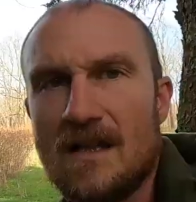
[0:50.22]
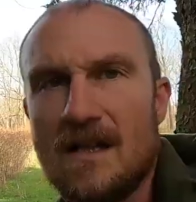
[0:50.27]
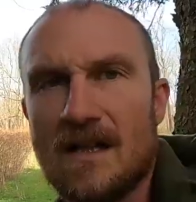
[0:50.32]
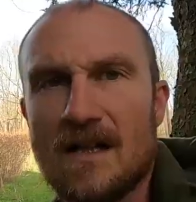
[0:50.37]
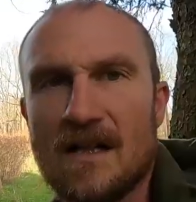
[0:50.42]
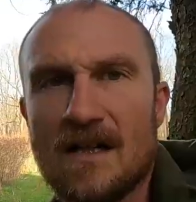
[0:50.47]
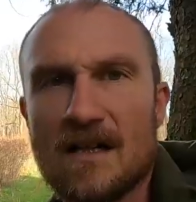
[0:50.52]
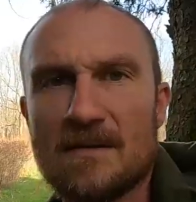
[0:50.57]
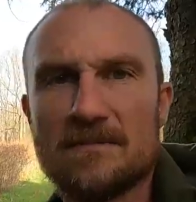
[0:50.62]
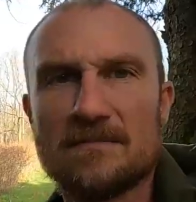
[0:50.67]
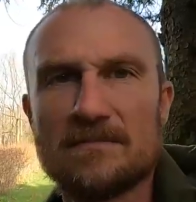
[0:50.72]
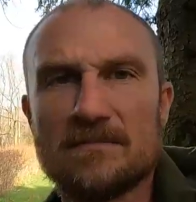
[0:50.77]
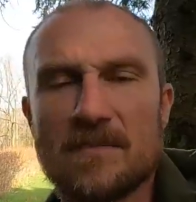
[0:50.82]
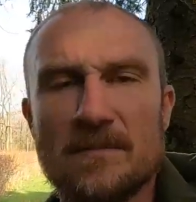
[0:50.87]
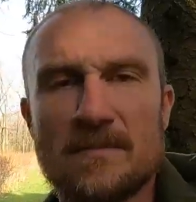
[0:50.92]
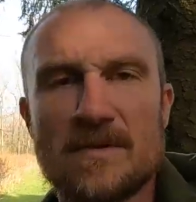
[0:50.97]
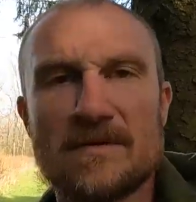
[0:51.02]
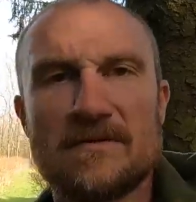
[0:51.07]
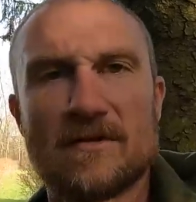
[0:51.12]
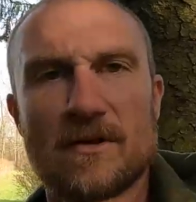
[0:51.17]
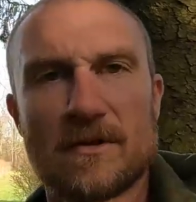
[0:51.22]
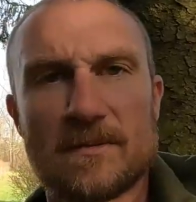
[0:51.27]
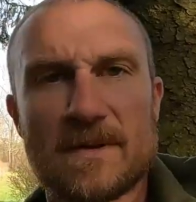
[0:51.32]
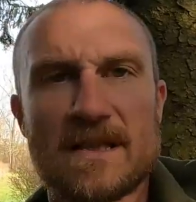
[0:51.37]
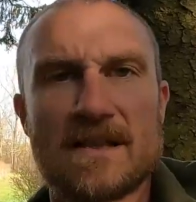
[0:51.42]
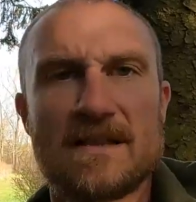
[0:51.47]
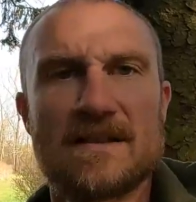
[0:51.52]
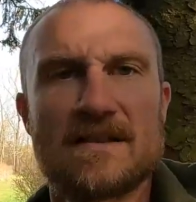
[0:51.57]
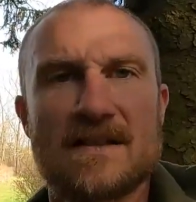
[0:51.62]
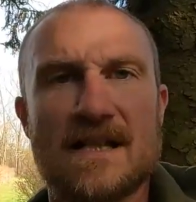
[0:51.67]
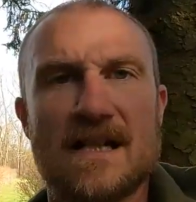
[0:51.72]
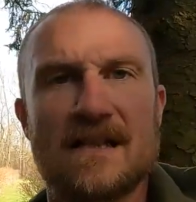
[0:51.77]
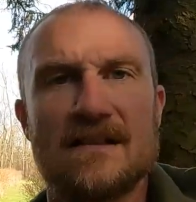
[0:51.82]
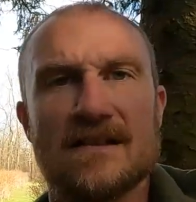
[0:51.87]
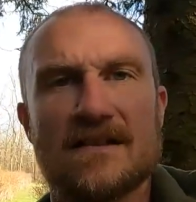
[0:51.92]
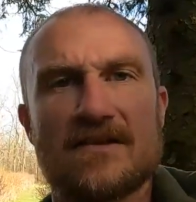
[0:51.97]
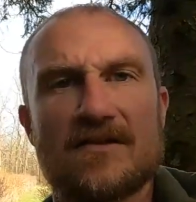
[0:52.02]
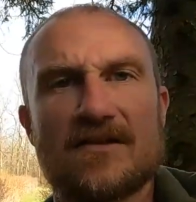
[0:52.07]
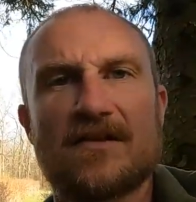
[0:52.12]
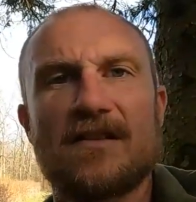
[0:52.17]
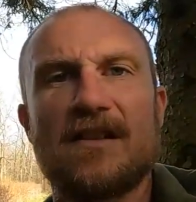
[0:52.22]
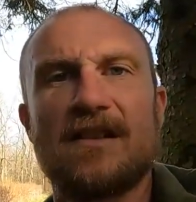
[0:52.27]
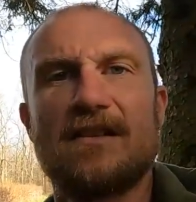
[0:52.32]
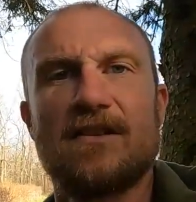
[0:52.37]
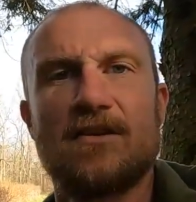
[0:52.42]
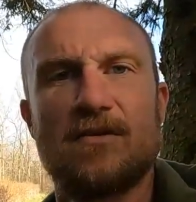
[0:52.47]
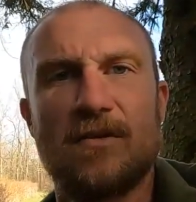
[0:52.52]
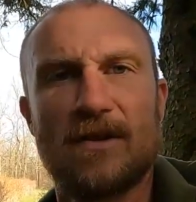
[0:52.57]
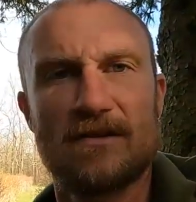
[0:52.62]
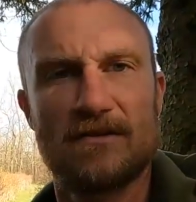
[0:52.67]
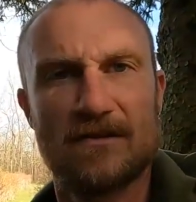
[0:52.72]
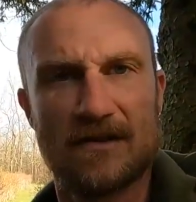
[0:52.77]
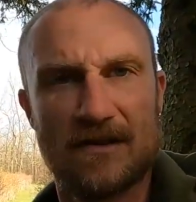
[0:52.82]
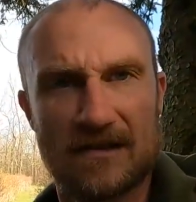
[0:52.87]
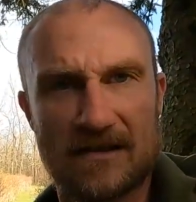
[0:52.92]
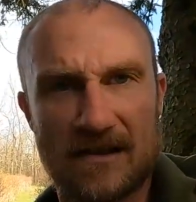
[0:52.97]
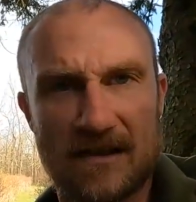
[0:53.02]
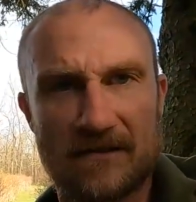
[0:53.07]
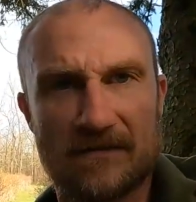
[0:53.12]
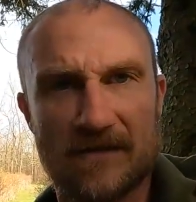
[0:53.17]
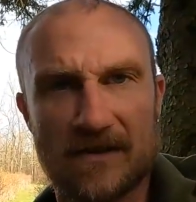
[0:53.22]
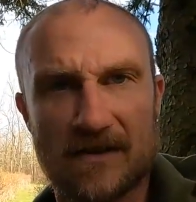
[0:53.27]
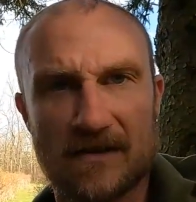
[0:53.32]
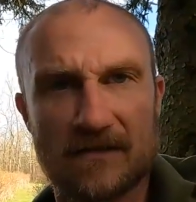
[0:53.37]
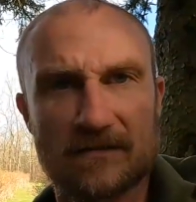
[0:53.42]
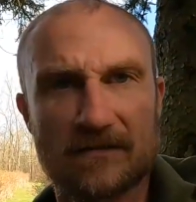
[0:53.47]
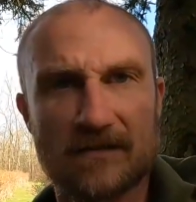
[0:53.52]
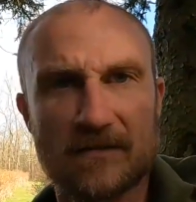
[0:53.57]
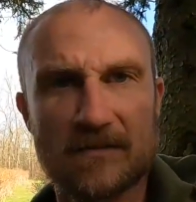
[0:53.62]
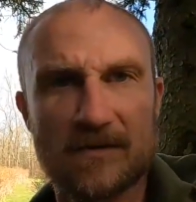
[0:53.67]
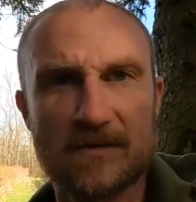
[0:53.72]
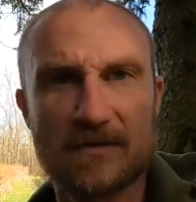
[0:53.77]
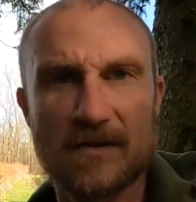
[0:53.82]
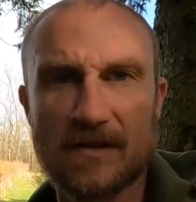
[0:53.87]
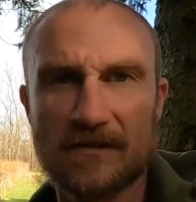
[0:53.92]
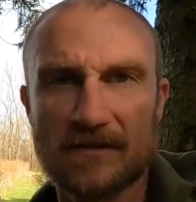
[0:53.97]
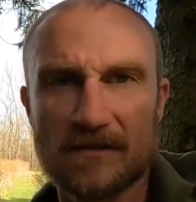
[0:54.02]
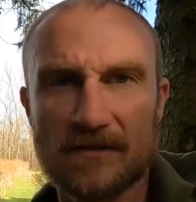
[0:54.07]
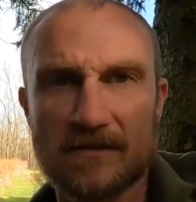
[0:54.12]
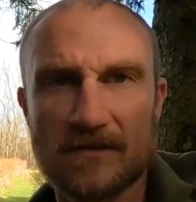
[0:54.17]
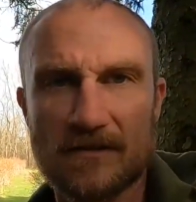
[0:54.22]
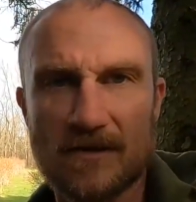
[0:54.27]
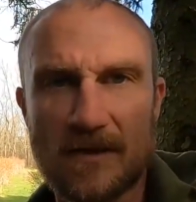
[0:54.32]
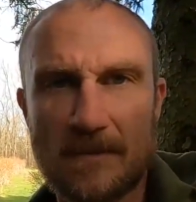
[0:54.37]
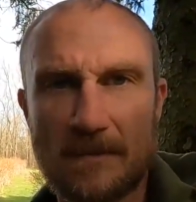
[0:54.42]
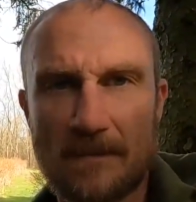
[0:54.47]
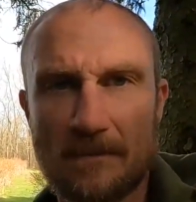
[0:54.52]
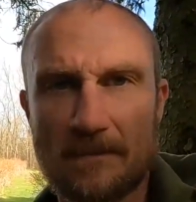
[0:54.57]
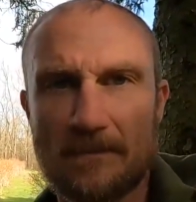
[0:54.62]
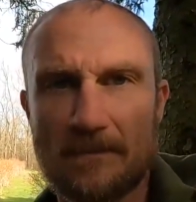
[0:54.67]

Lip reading: But before we get into that, let's just take a quick look at that video from 2 days ago, okay?